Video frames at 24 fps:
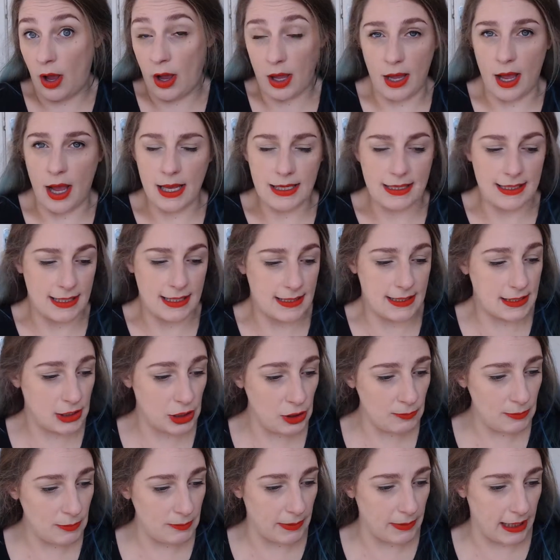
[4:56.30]
us as
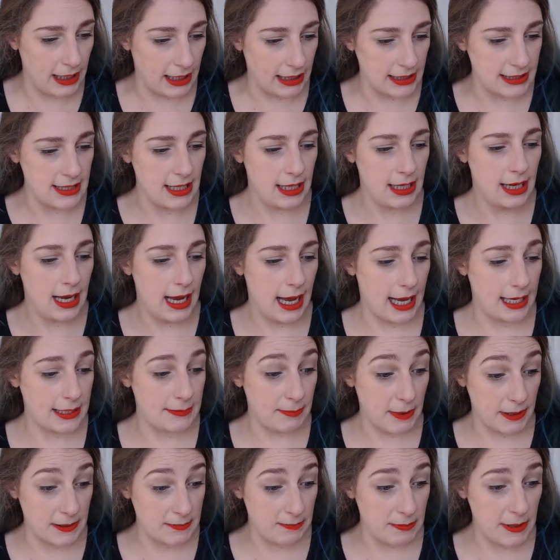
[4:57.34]
human beings, as
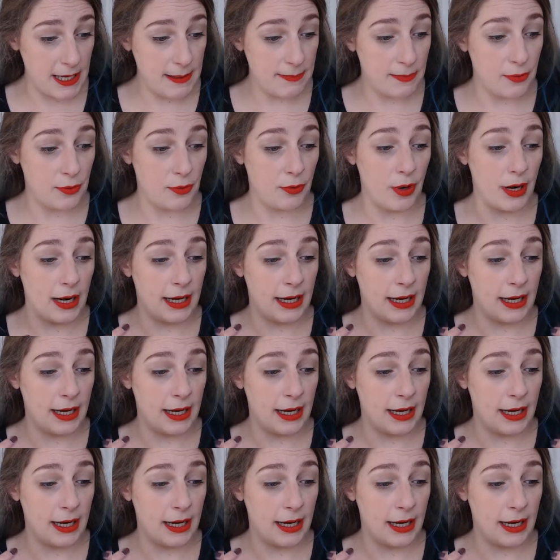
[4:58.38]
people,